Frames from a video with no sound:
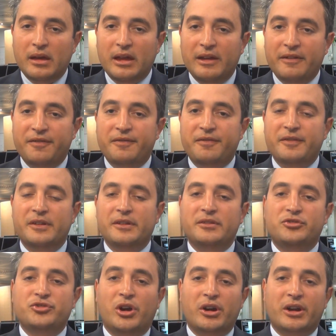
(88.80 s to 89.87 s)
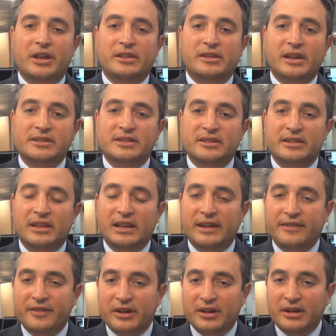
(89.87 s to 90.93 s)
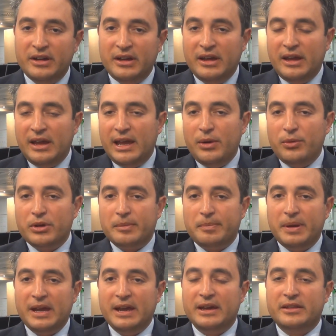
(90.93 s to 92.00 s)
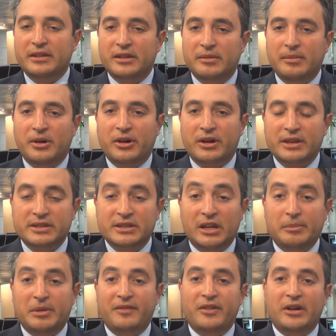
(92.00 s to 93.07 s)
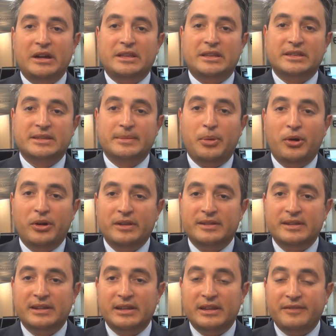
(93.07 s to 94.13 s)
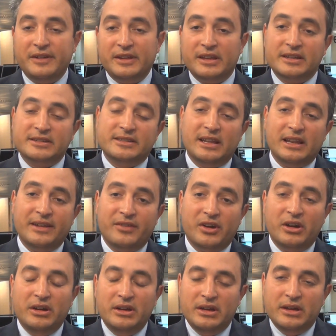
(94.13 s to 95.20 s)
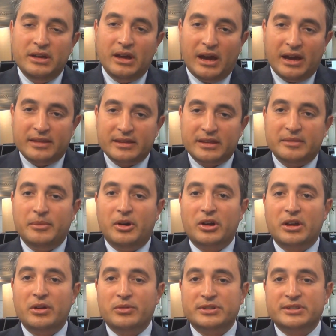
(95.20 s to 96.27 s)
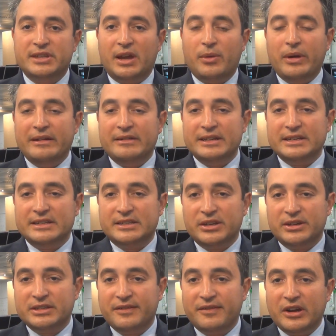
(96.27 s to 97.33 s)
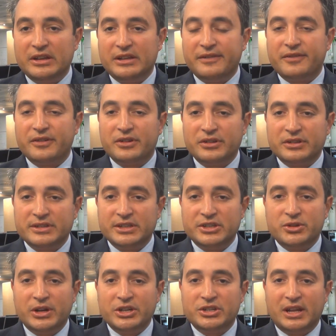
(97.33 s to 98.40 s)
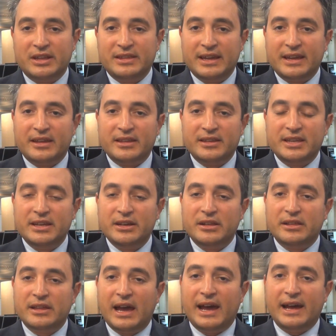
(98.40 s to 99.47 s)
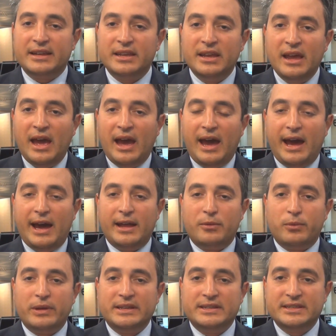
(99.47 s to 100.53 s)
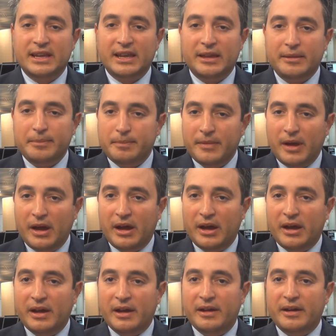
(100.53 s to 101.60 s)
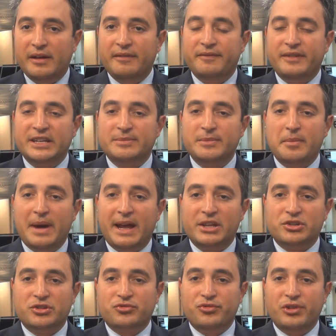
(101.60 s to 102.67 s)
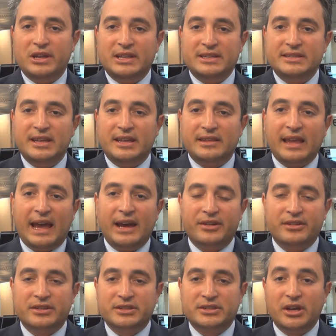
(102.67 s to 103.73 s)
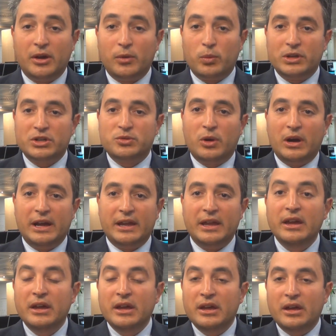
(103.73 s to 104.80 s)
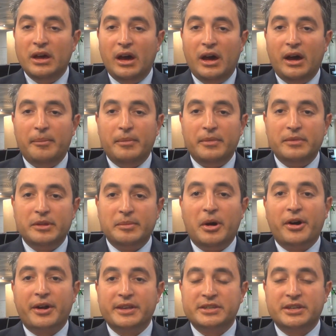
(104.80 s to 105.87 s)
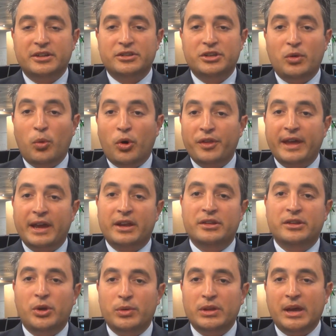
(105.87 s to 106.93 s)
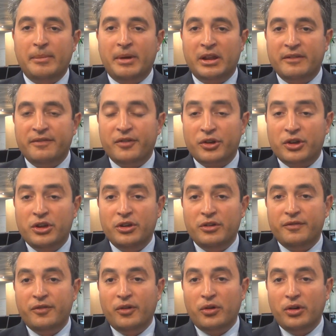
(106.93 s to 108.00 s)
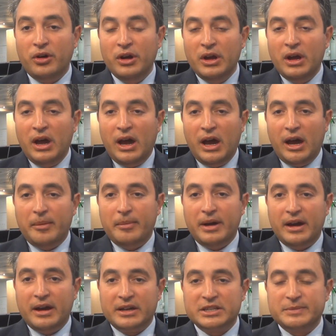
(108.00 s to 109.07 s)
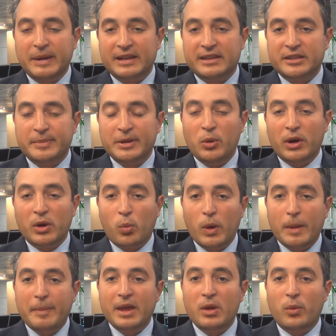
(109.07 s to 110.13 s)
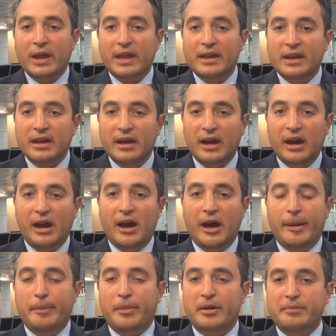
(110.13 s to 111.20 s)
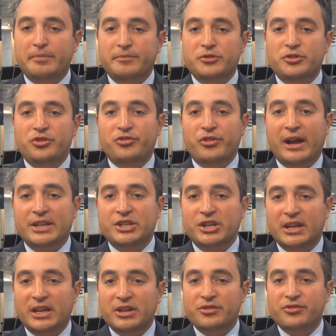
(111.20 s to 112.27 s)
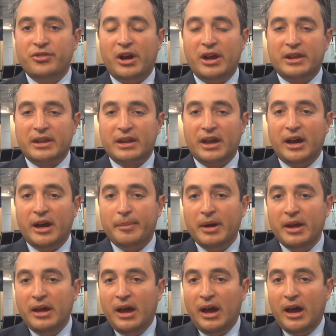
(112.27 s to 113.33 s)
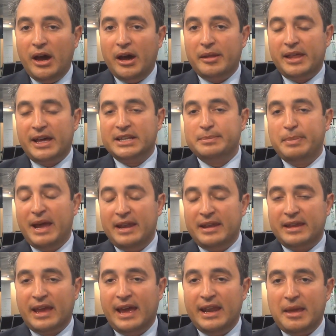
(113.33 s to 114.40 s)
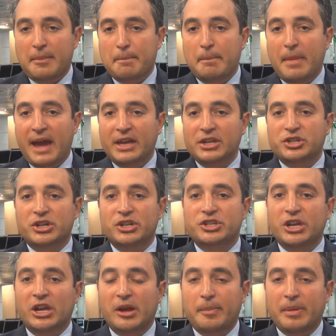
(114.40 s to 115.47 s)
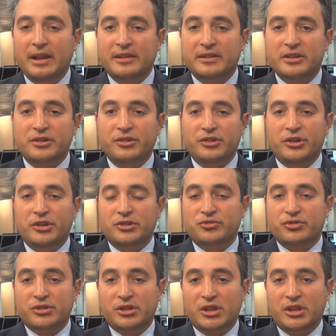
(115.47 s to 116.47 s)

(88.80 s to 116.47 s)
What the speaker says: If Draghi doesn't deliver, it would appear that the market's going to be very disappointed. And if he does deliver, I think the market will stay where it is. So it's a very difficult situation. I think until that, and we see investment managers really sit down and decide which way the market's going to do, what they're going to do with their money for Q4. I expect it to be quite a whippy week, but gradually grinding up. That's pending any major geopolitical news.